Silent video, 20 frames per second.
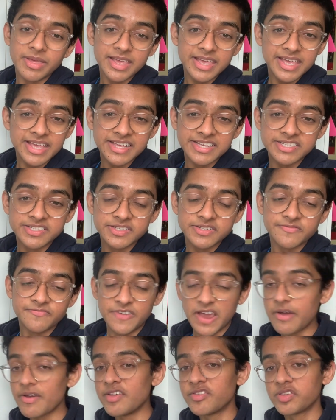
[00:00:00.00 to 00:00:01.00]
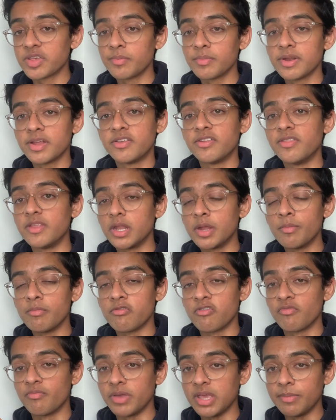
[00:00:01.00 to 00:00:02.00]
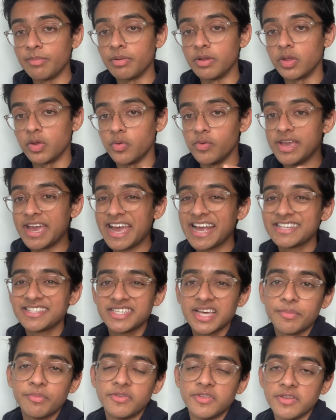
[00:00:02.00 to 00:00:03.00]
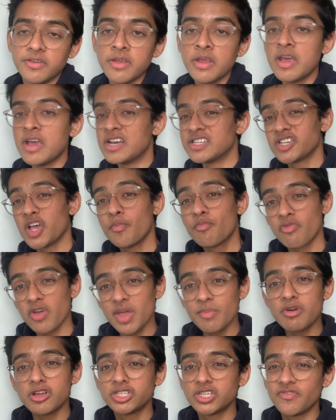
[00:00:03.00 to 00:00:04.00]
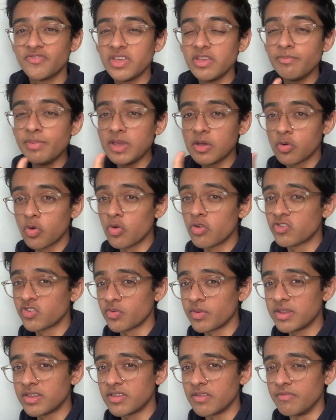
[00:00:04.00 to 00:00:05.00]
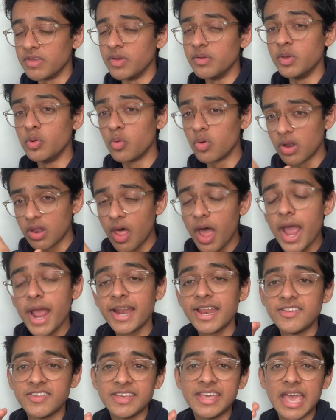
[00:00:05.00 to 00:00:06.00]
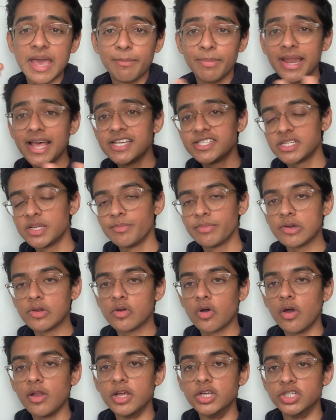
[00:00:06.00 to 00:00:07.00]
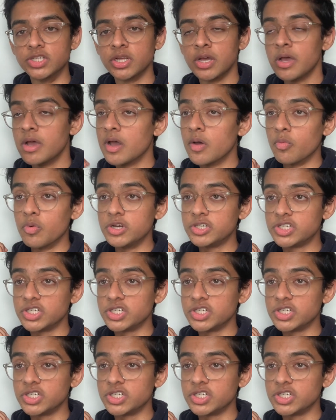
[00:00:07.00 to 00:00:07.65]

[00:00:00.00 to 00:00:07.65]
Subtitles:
is very similar to the number of people who get accepted. So pretty much if you've been called to interview, you're likely to get a place at Imperial College, which